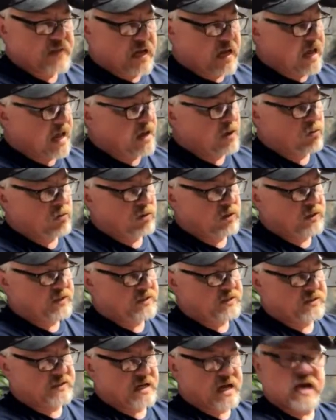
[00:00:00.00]
I only
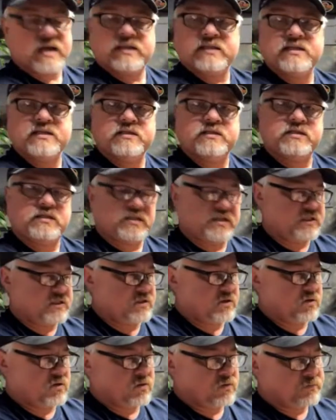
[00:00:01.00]
stock these
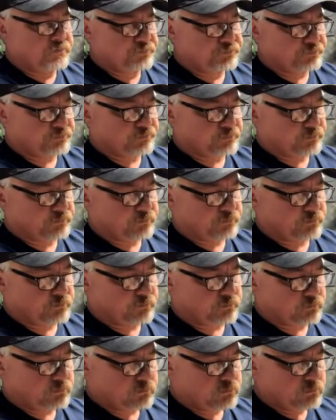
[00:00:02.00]
seasonal
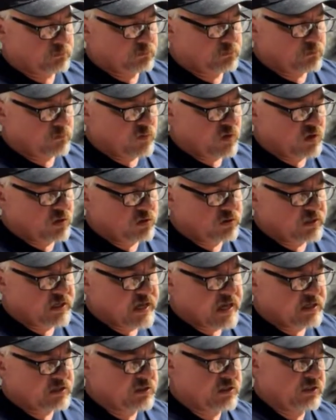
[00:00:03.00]
because they
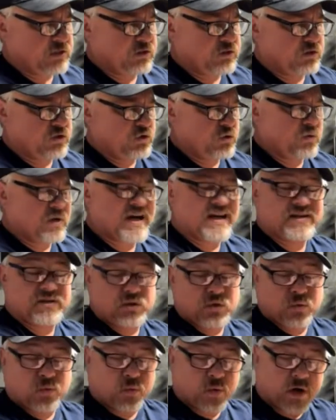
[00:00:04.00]
actually do not
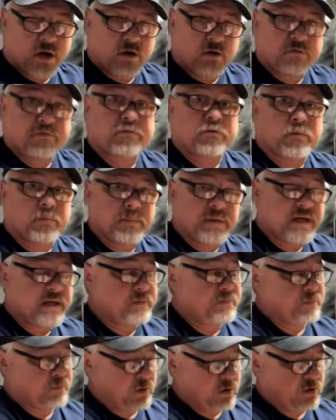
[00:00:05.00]
do well for
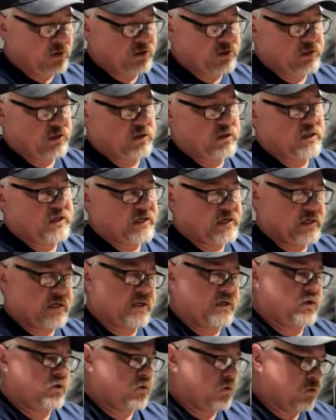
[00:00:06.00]
me personally
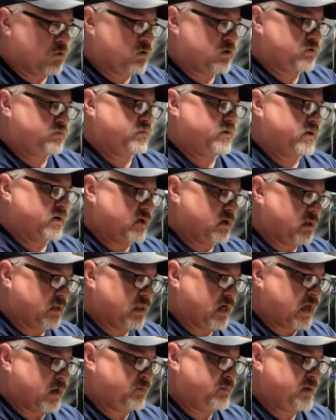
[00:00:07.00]
indoors, but a
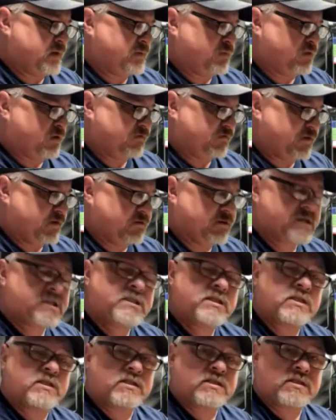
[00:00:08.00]
lot of people are very
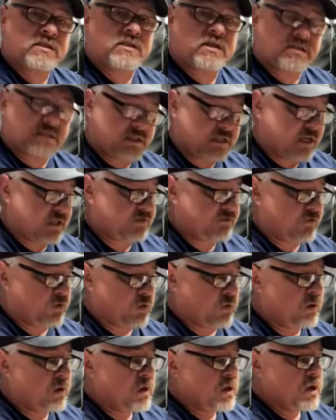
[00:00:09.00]

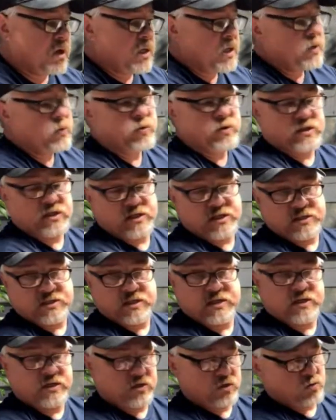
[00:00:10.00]
successful with these
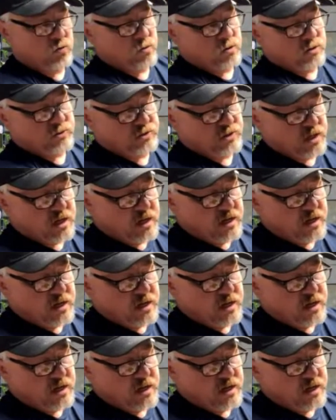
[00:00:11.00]
indoors.